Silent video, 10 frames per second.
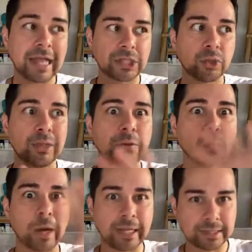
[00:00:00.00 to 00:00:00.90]
Not
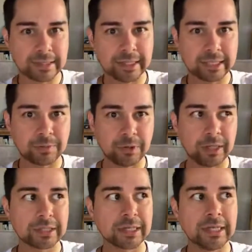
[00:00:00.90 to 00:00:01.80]
to erase the
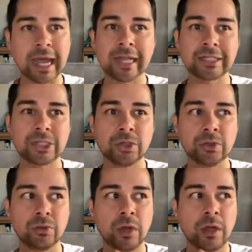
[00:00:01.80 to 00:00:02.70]
experience,
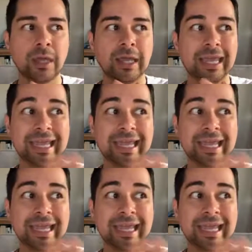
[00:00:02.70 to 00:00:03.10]
not to